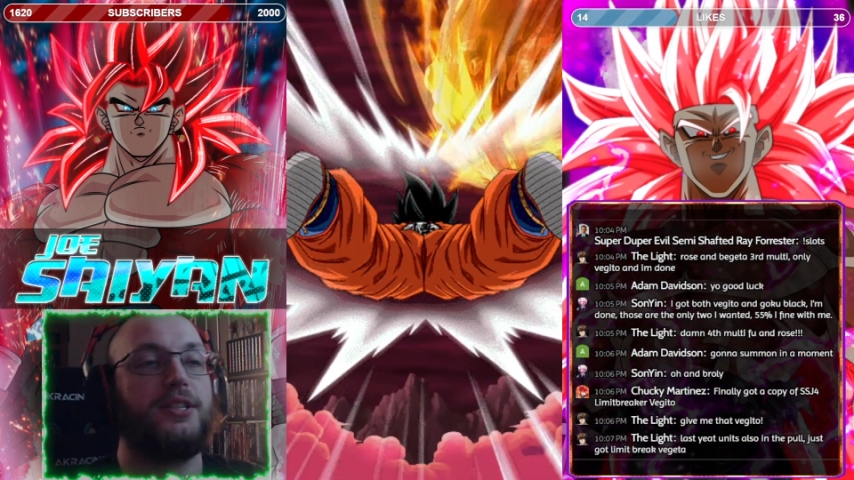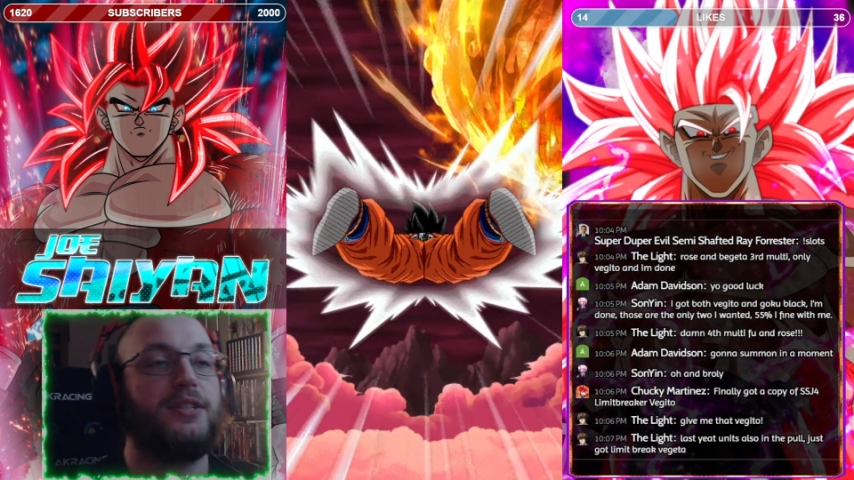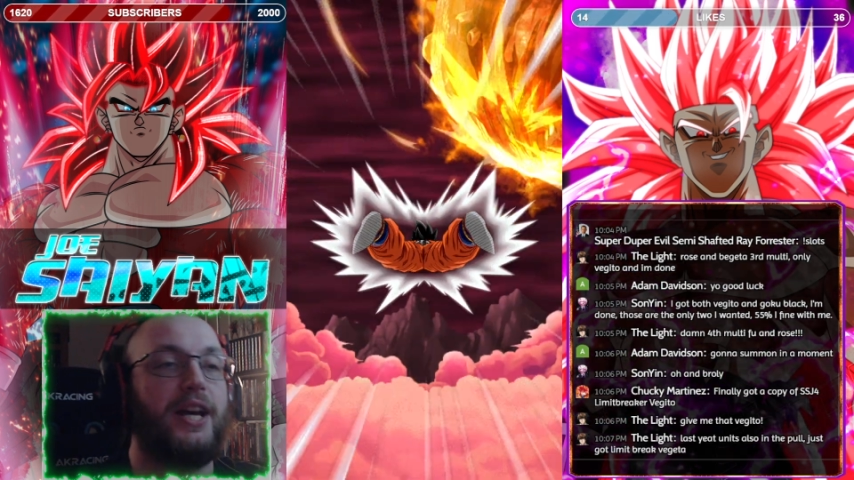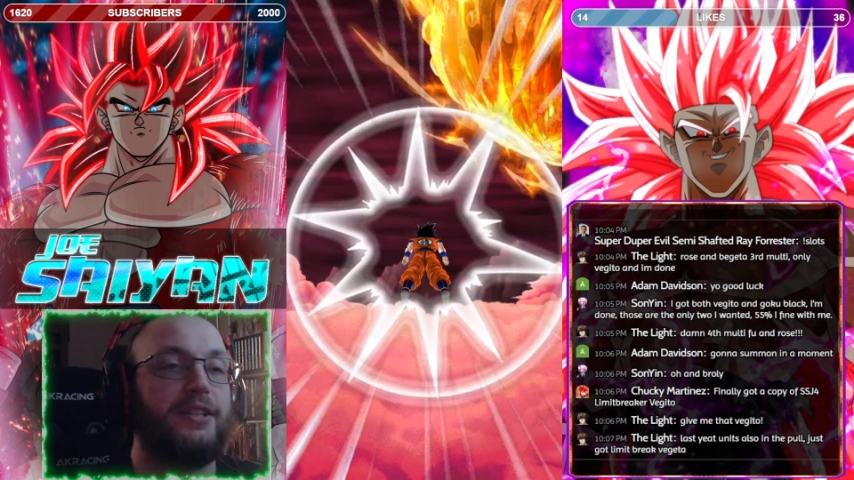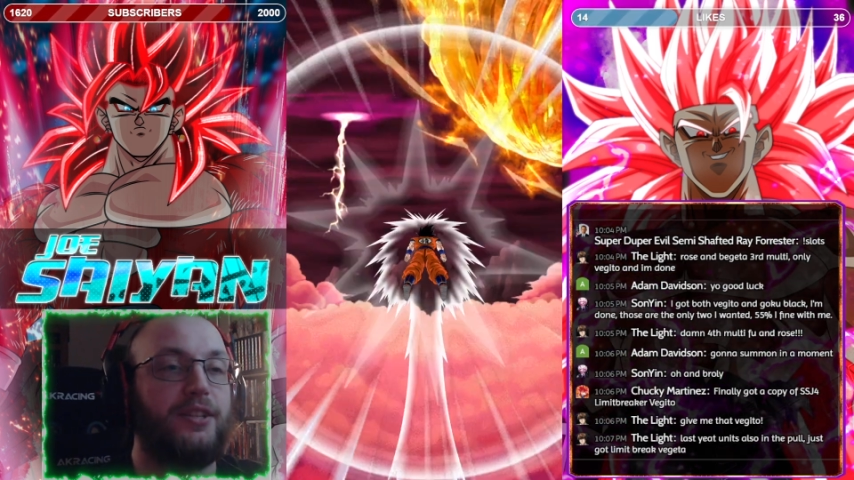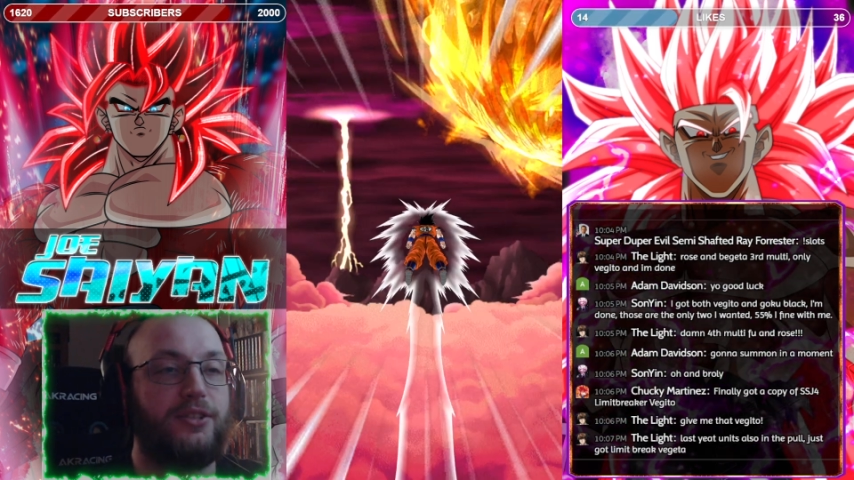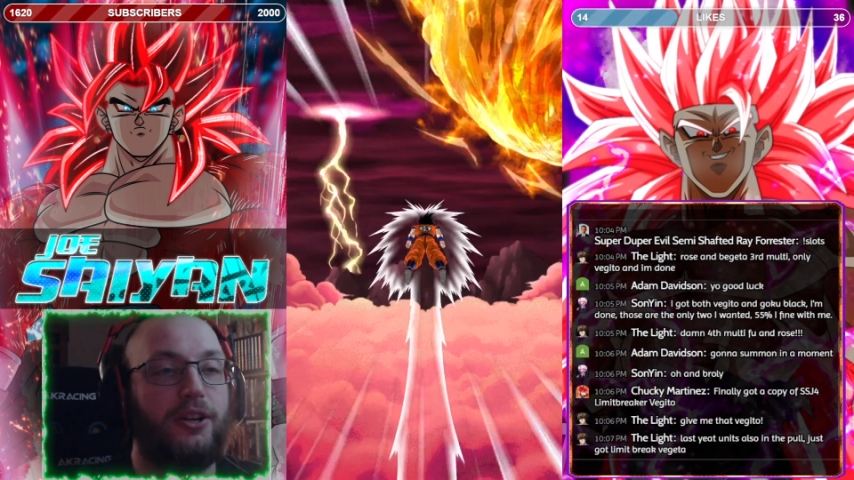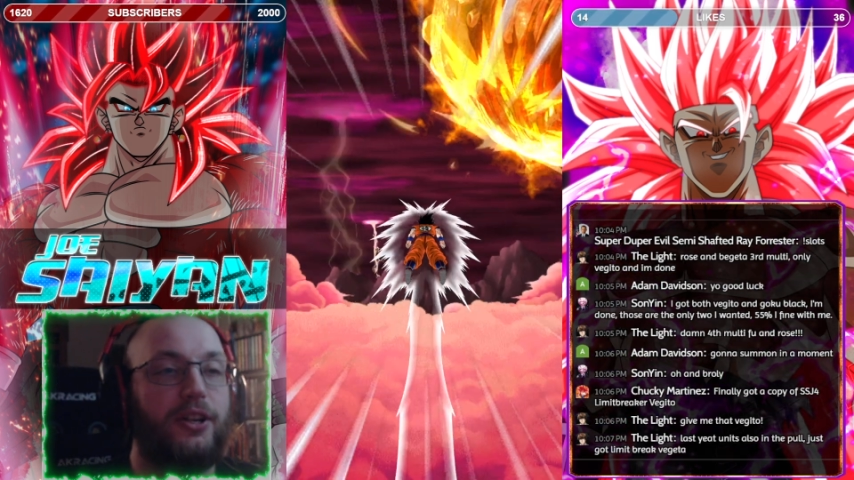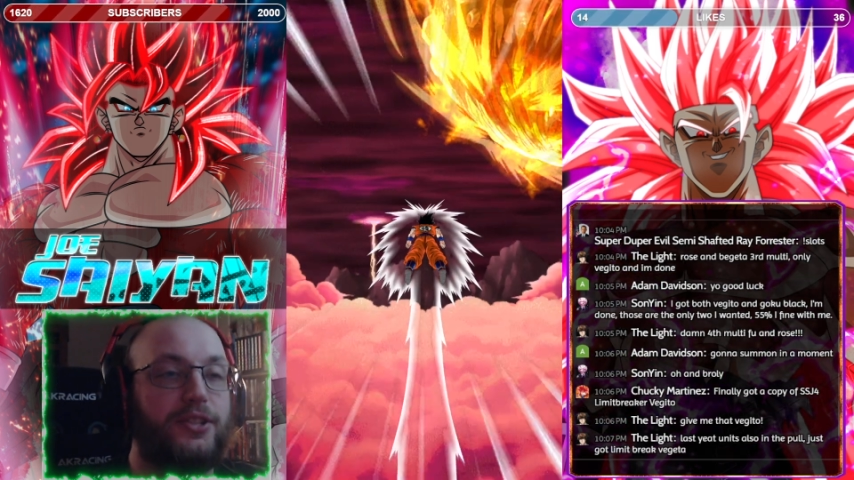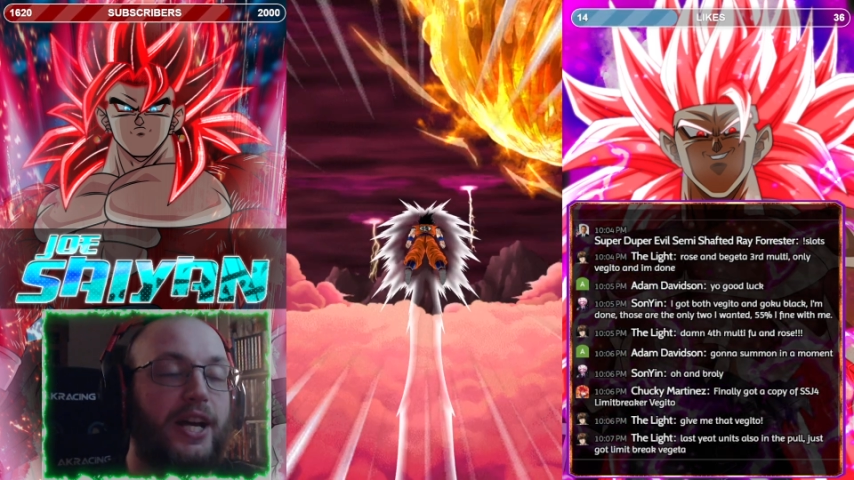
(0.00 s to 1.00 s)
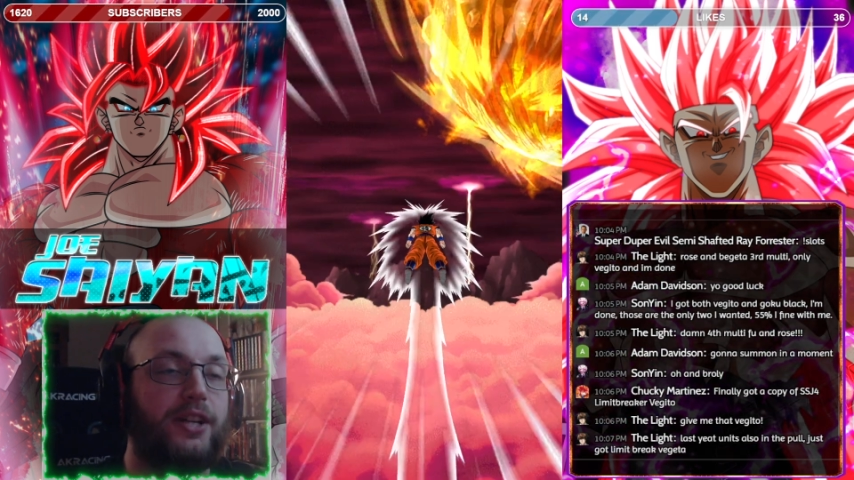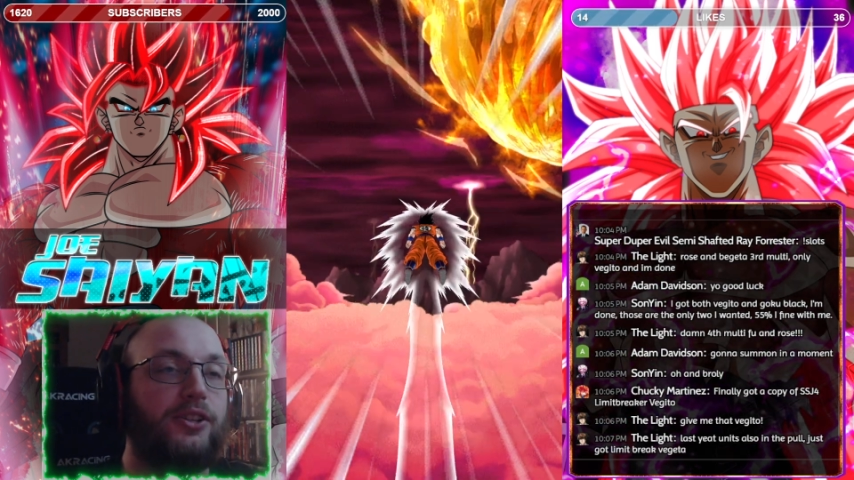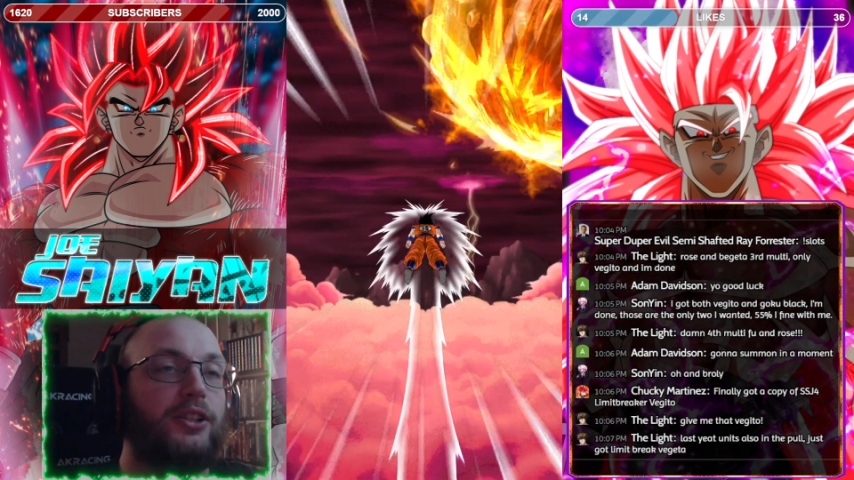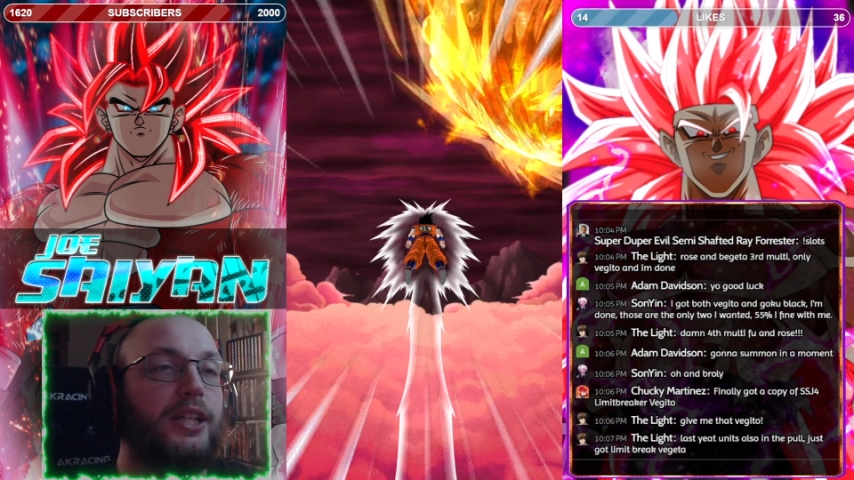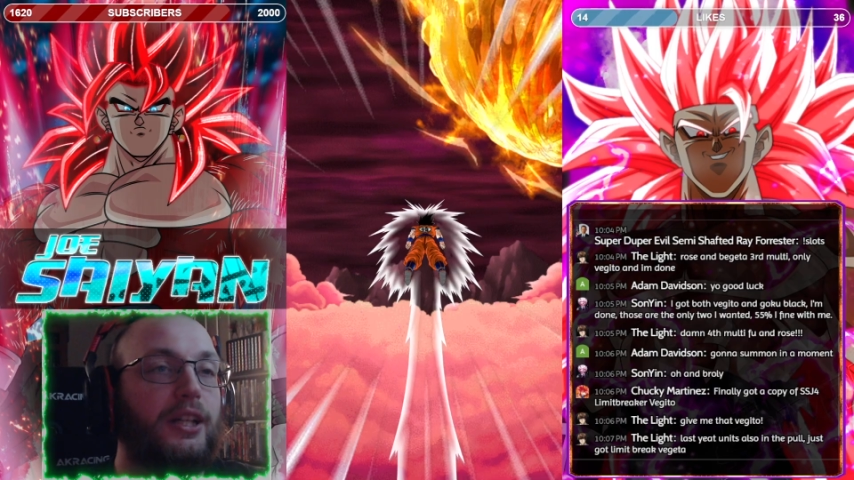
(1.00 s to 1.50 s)
SSR is
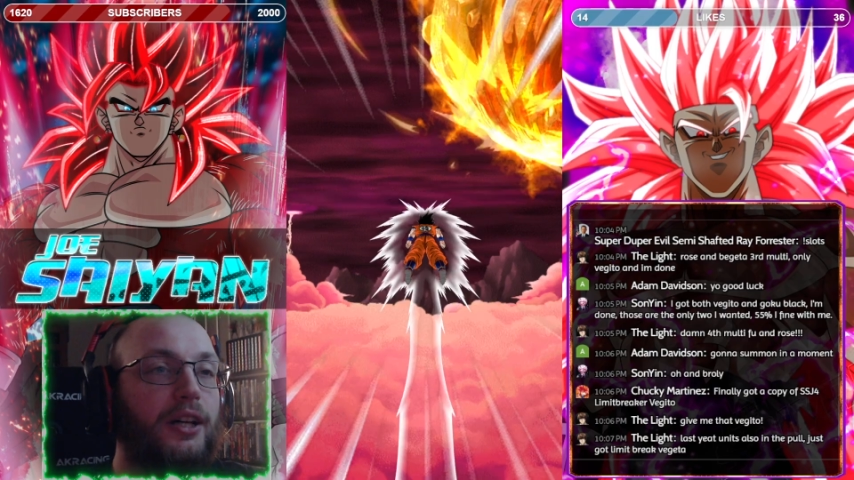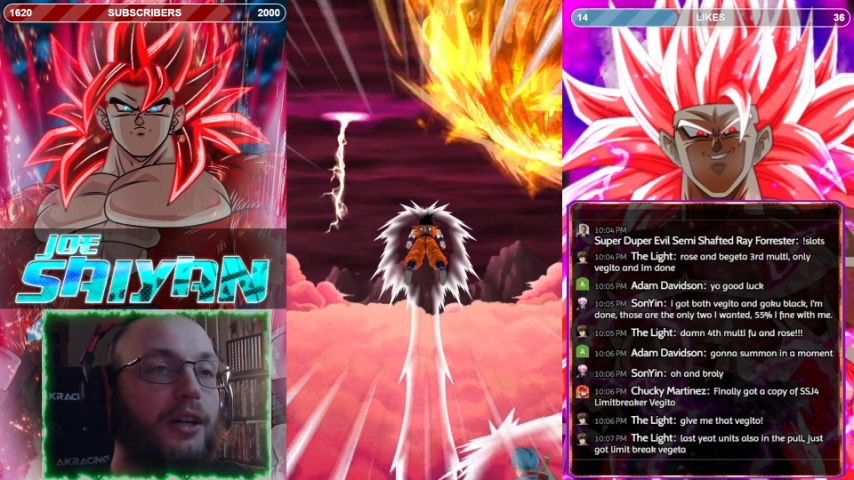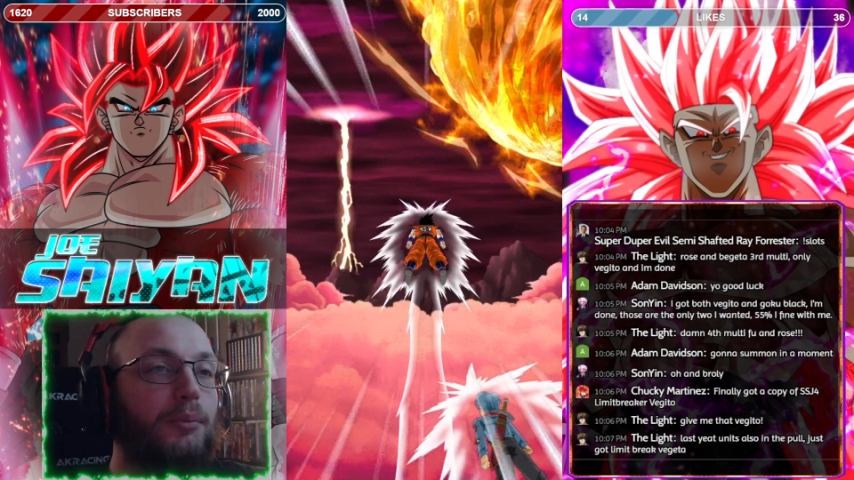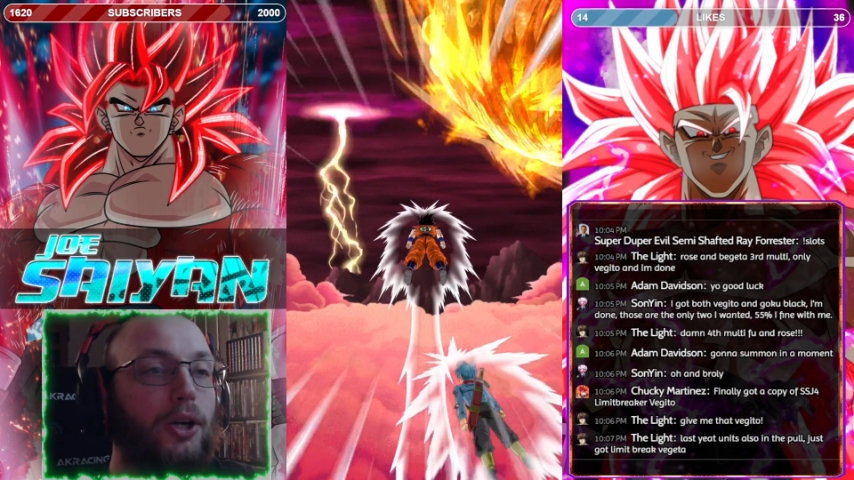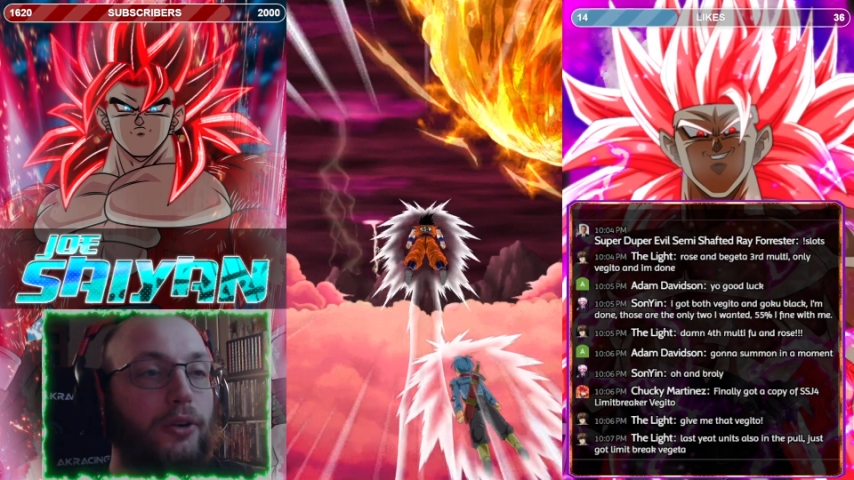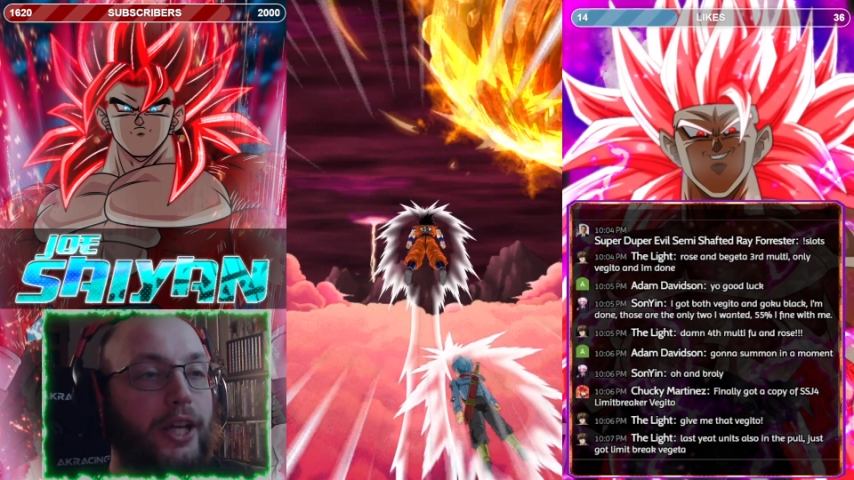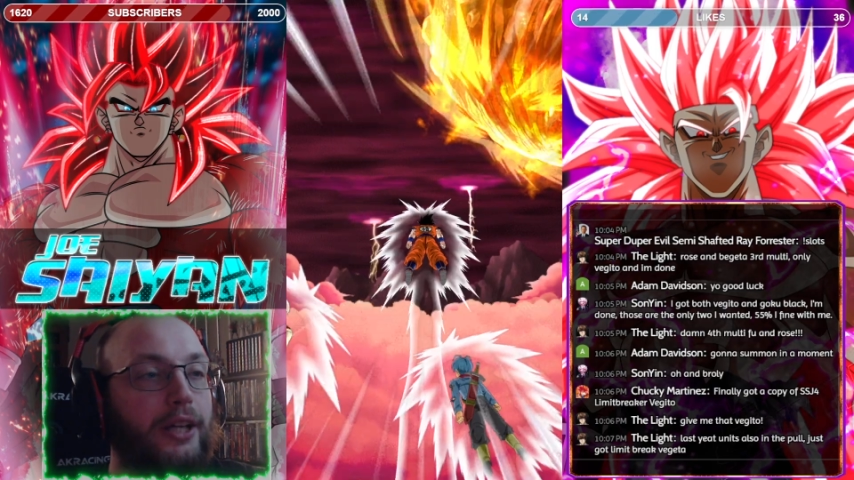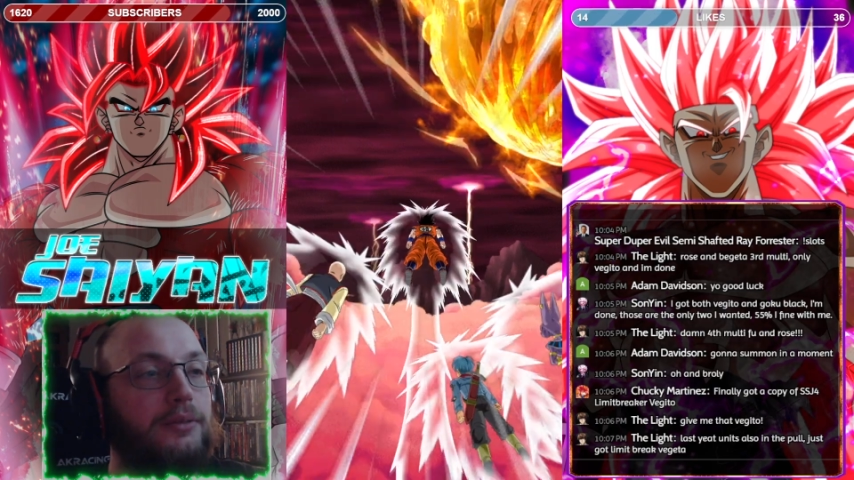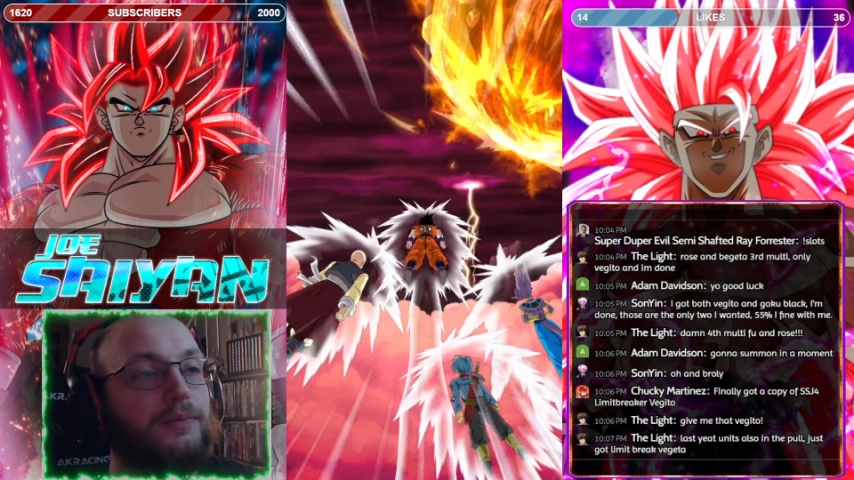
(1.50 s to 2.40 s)
actually um, okay.